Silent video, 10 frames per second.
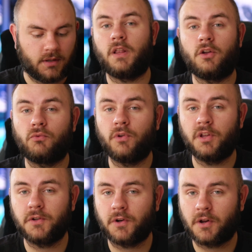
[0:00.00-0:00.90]
They look
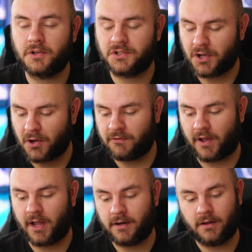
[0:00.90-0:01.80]
really good on a shelf,
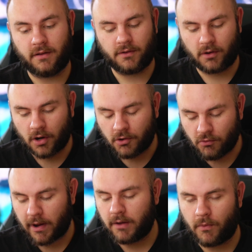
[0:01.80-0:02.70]
and they're a
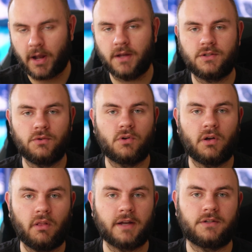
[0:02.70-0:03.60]
great way to
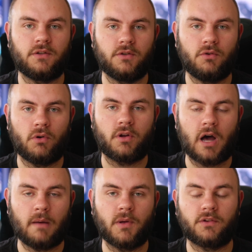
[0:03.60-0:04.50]
collect your
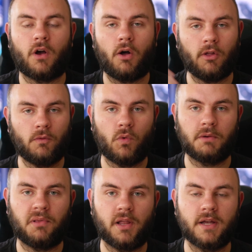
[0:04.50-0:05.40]
comics all in
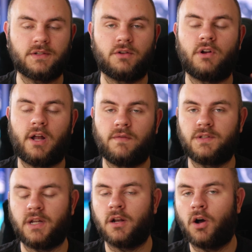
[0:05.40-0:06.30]
one place, so you're not have to
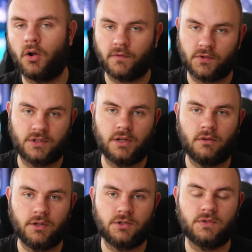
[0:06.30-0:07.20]
take in all of your
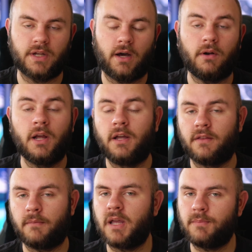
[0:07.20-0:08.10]
single issues out.
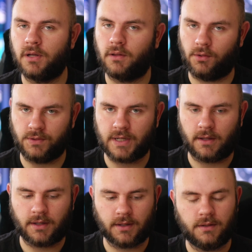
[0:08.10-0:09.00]
That may be a little
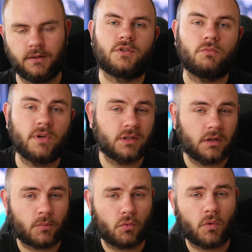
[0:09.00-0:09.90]
delicate. So reason
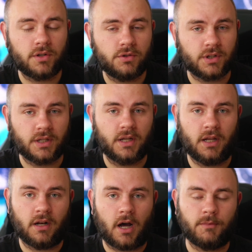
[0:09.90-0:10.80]
#1 you should get
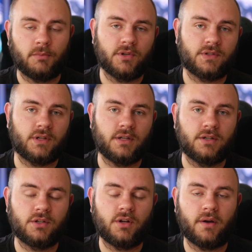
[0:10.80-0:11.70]
an omnibus
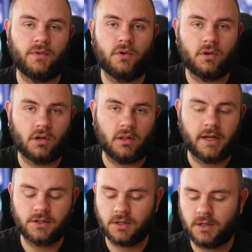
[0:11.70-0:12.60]
edition of your
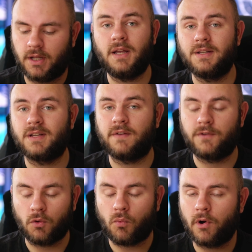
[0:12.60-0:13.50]
collection is if
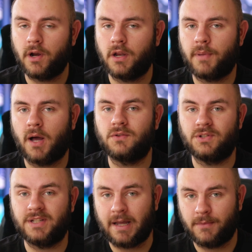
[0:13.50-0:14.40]
you're worried about
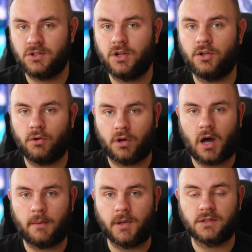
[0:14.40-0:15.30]
damaging your
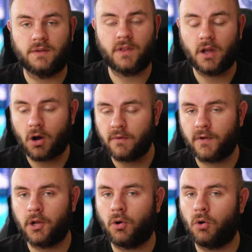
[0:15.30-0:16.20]
comics. If they are
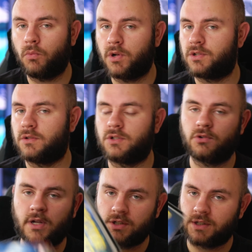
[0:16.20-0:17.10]
very old, which
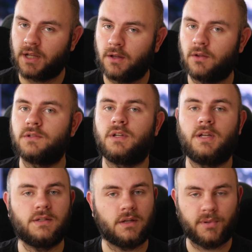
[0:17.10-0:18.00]
Strange Tales
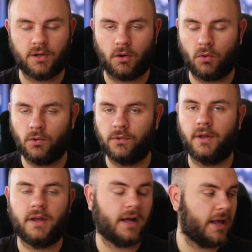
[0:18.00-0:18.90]
is a bit old,
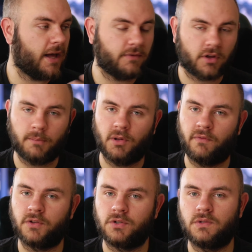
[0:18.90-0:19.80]
and I have a couple
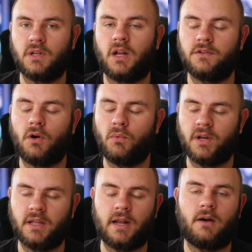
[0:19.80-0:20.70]
of issues that I don't want
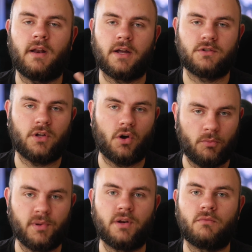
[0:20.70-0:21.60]
to get out and actually
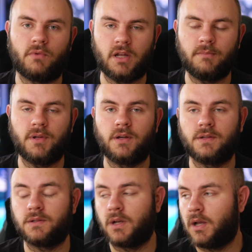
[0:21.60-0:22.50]
open and read
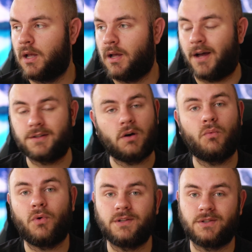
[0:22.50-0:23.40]
because I
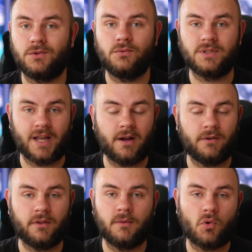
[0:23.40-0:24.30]
don't want to
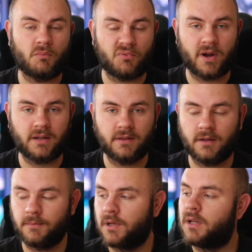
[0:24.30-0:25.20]
tear them or break
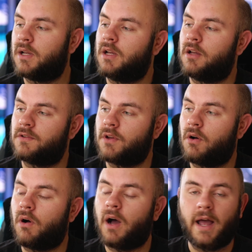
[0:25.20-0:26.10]
them.
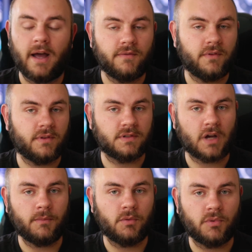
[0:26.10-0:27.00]
So I have this
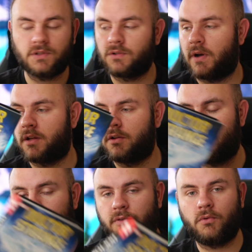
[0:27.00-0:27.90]
omnibus so I can
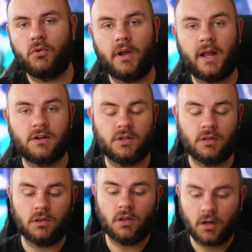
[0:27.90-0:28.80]
go through and actually
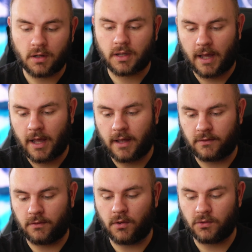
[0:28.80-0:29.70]
look
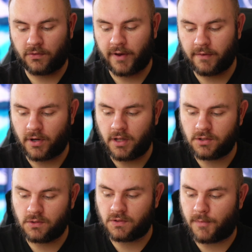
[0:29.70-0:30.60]
at those favorite
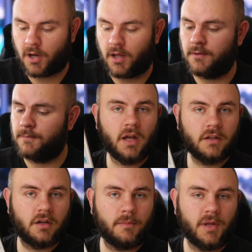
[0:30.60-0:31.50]
issues of mine
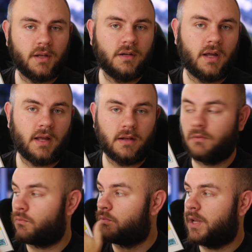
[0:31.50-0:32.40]
and come in
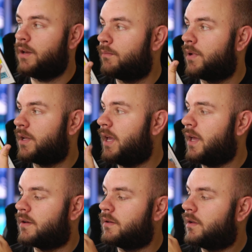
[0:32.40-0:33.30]
and read them
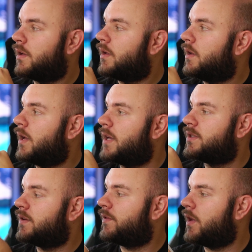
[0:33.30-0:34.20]
again
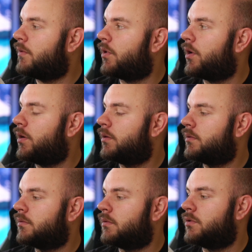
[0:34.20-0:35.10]
as if they were
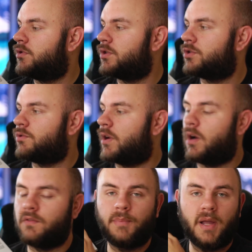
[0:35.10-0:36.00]
just straight
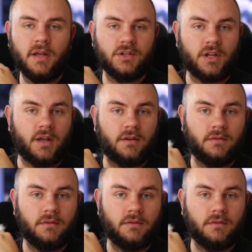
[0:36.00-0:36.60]
off the page again.